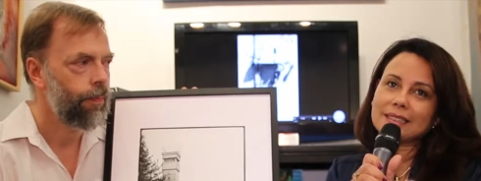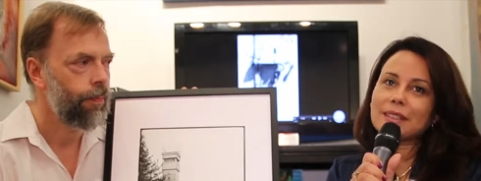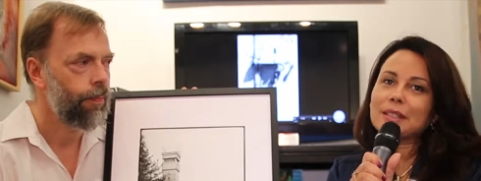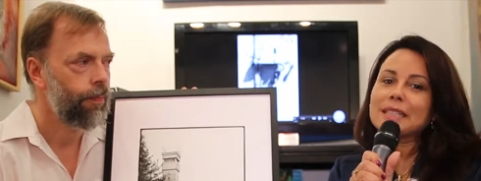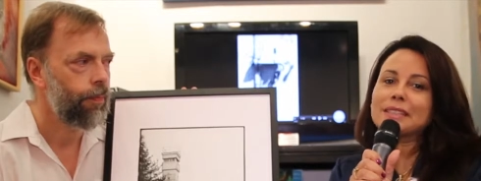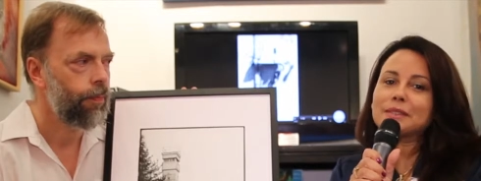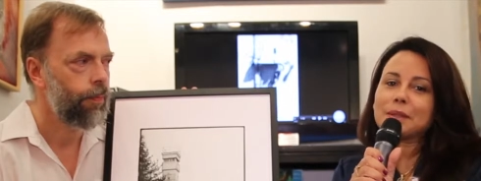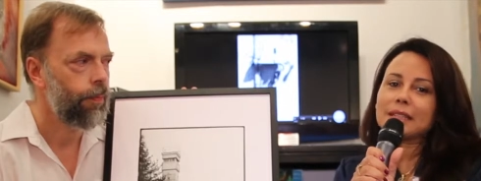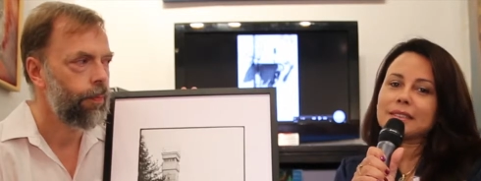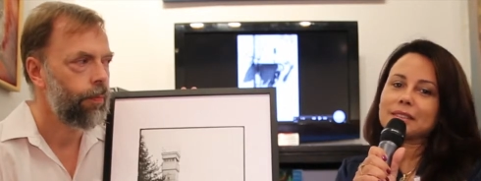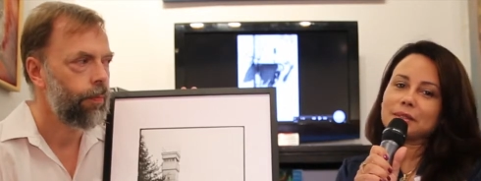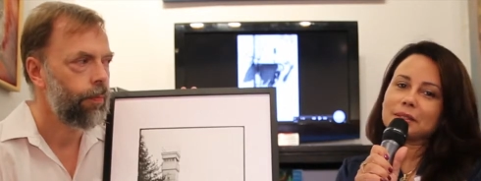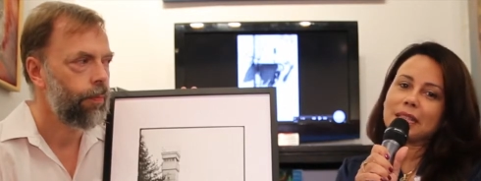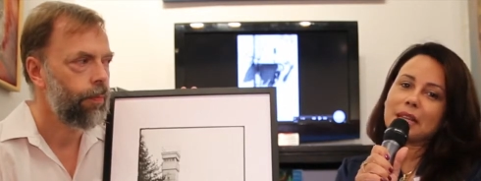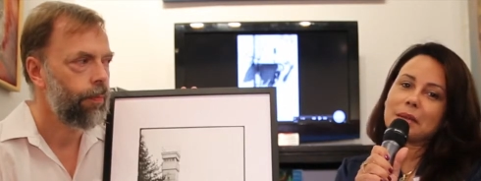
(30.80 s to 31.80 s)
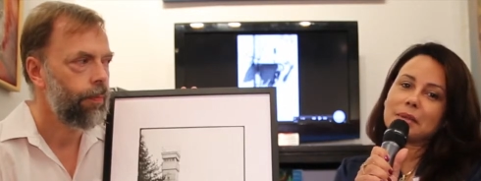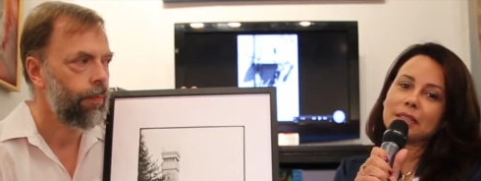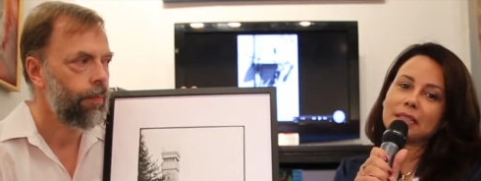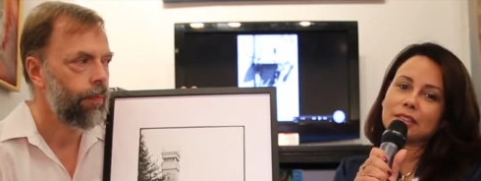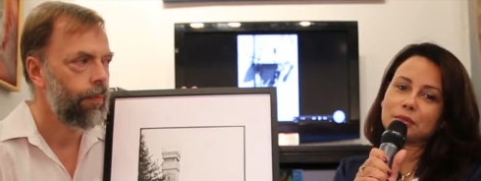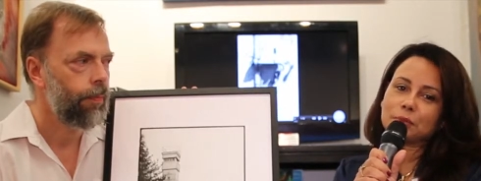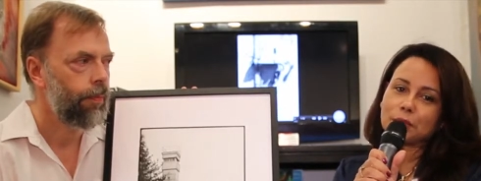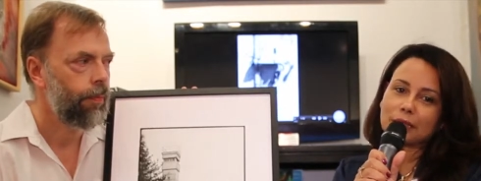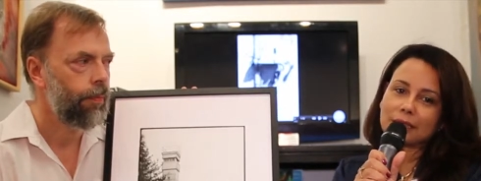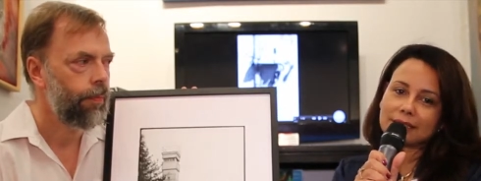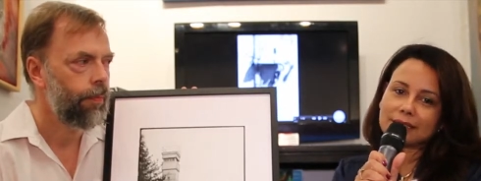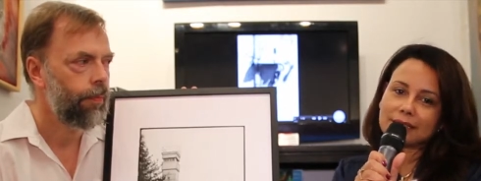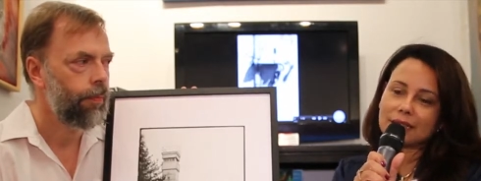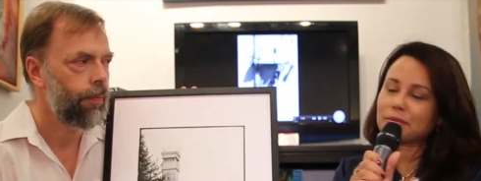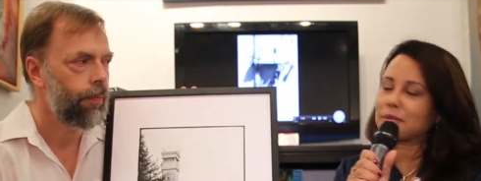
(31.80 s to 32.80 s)
Speaker 1: talking to us today about his
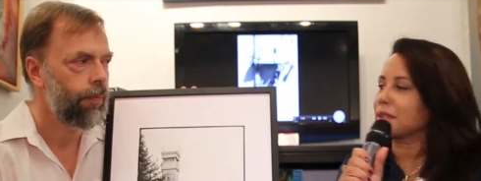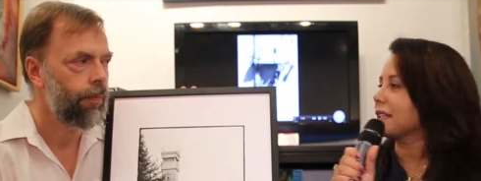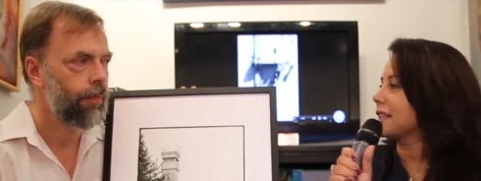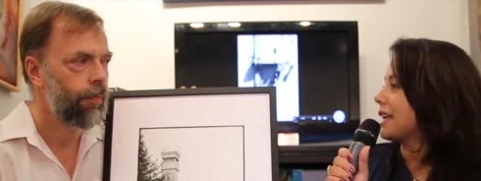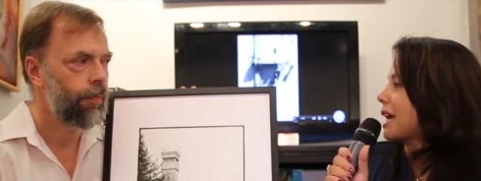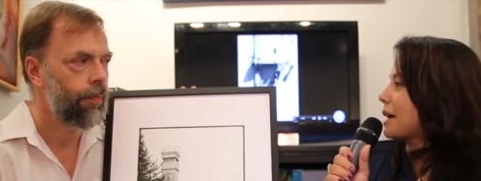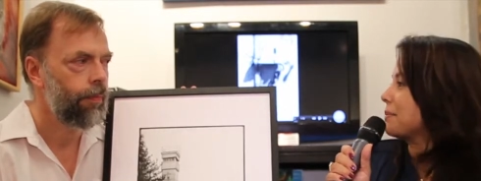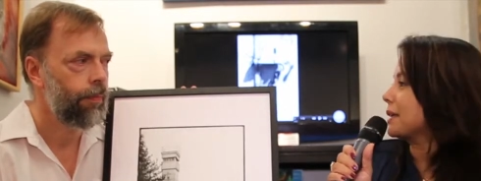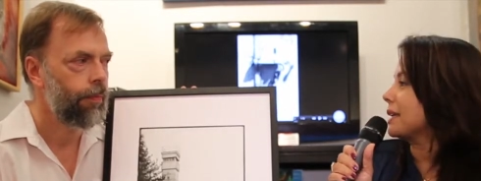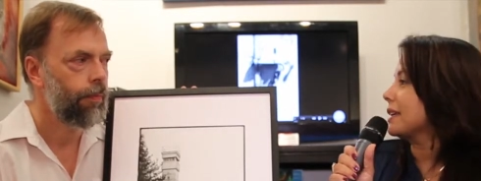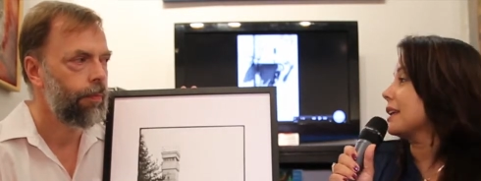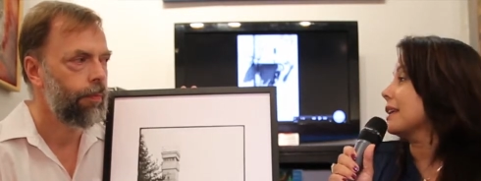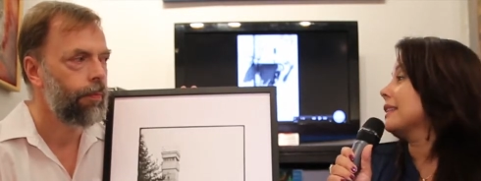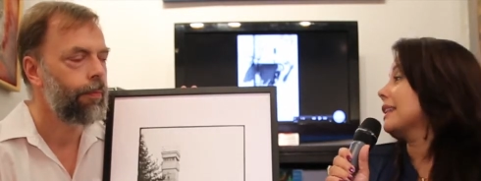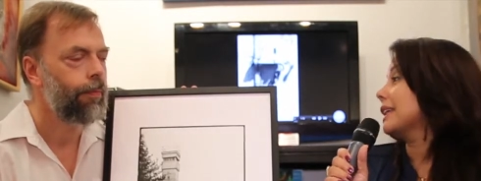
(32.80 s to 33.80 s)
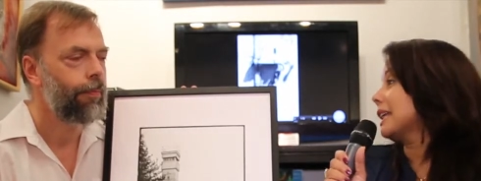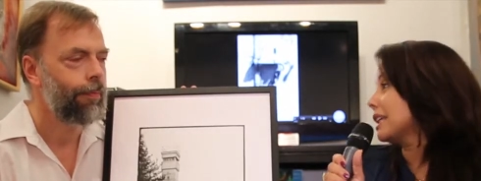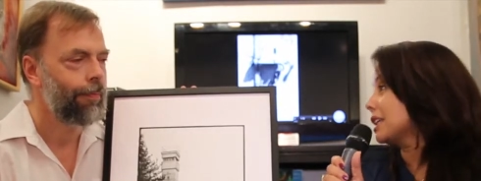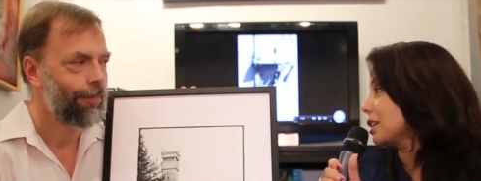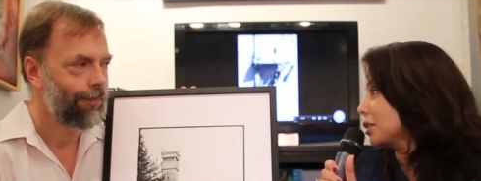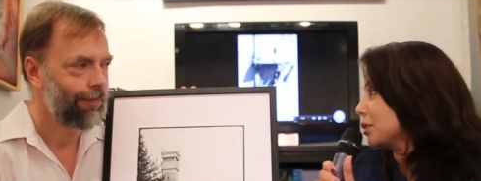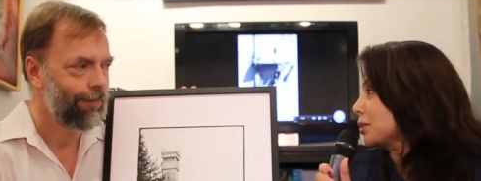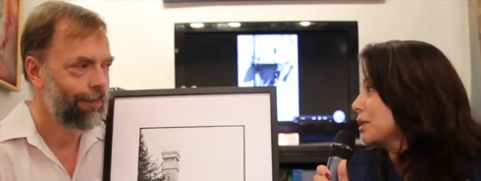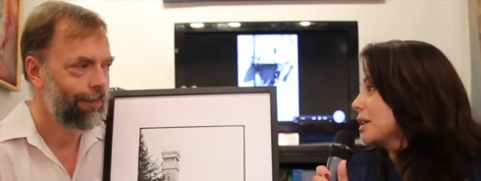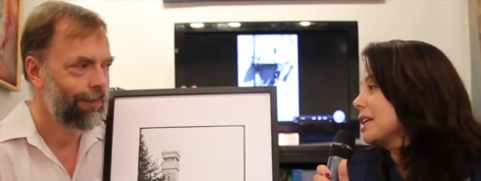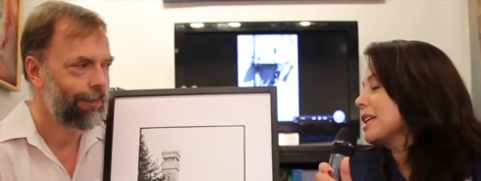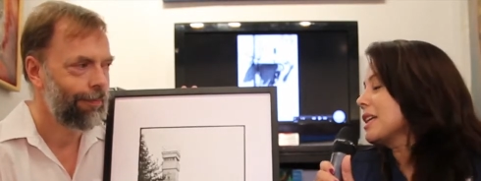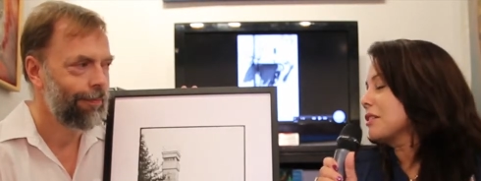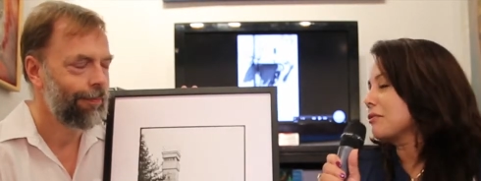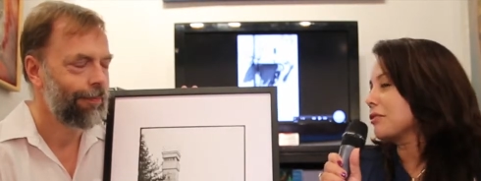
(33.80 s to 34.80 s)
works. I'm really happy and I thank you
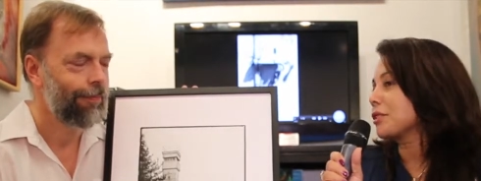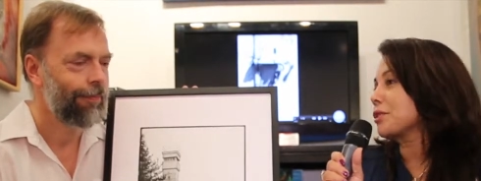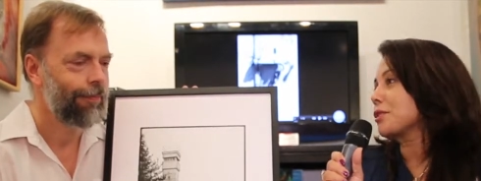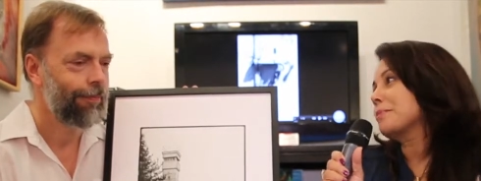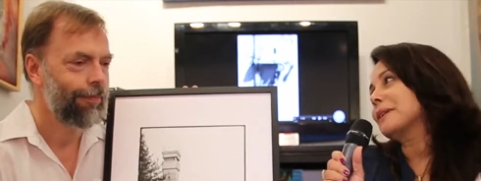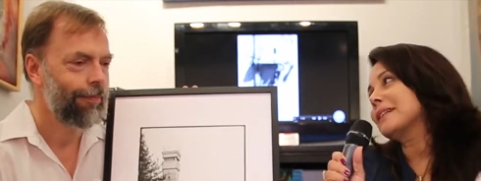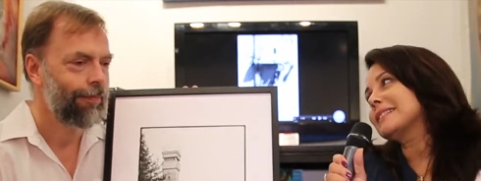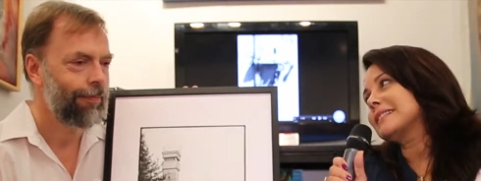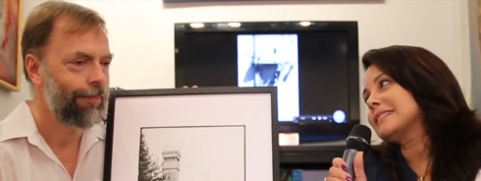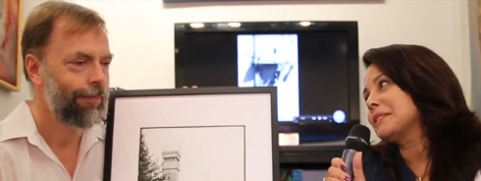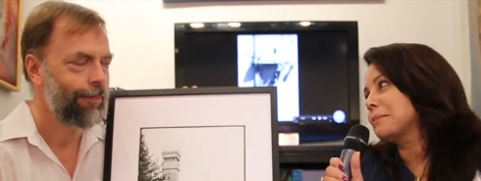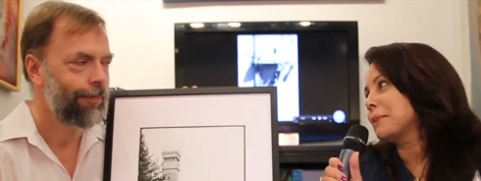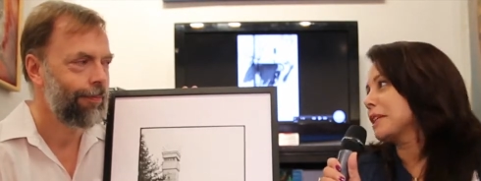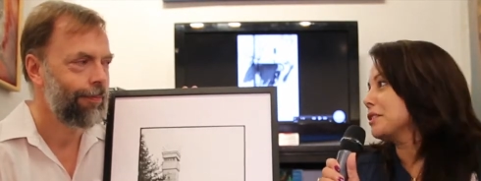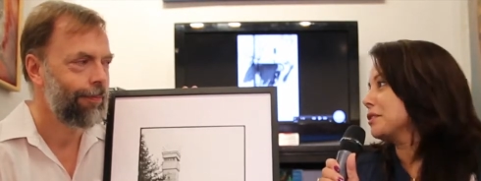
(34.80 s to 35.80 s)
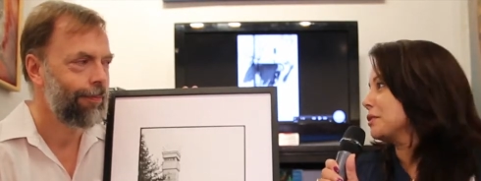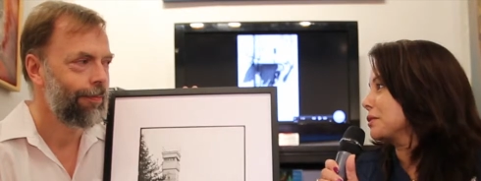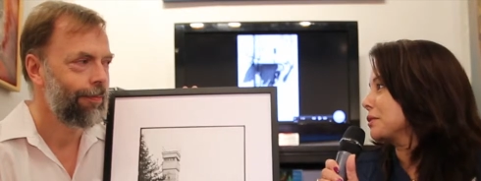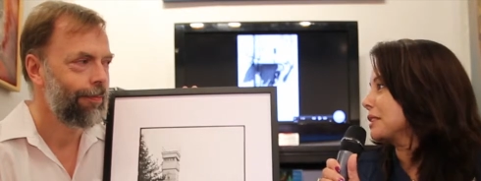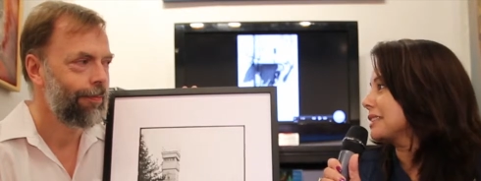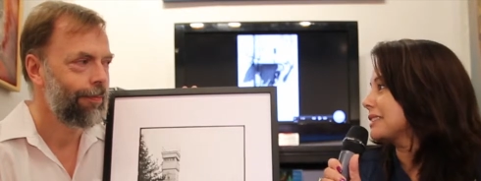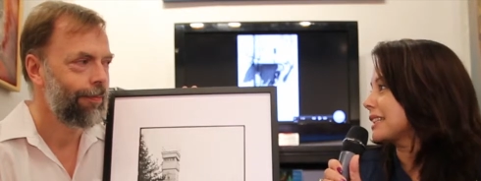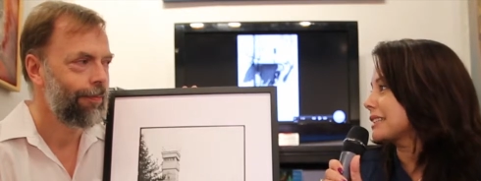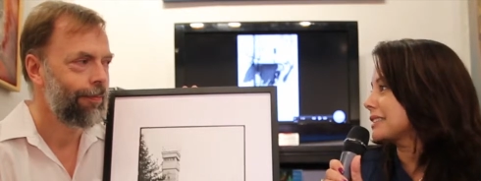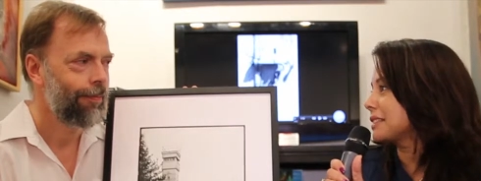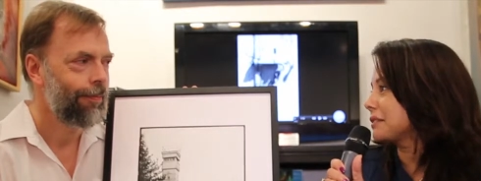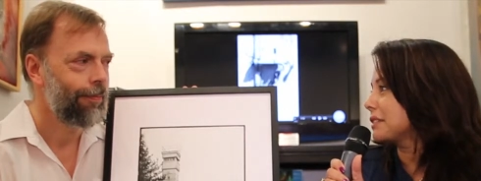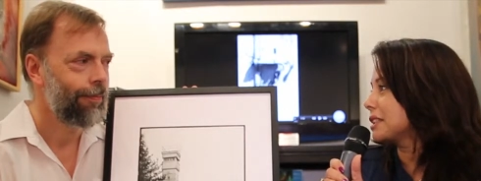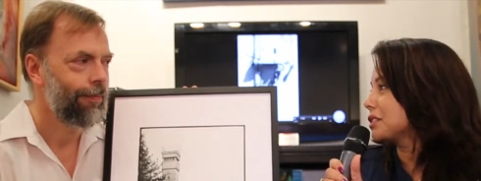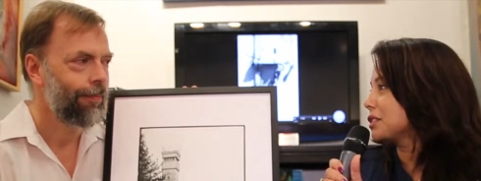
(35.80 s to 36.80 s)
for your participation to this
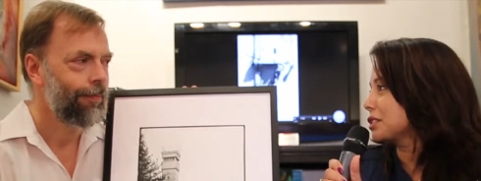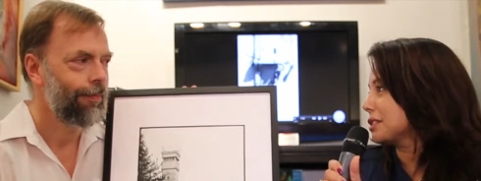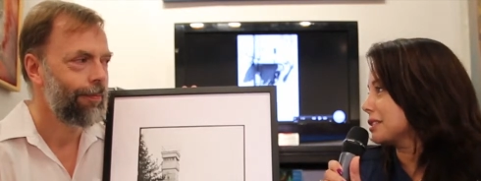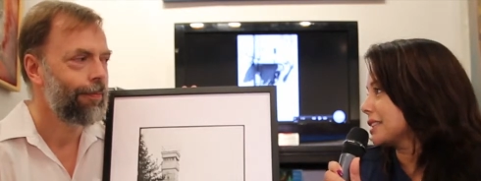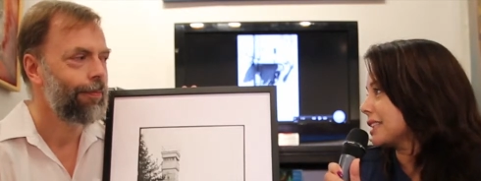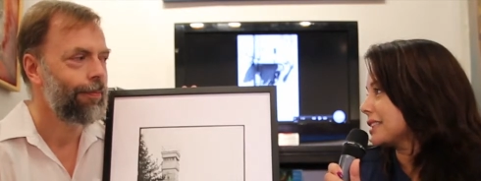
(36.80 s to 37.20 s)
exhibition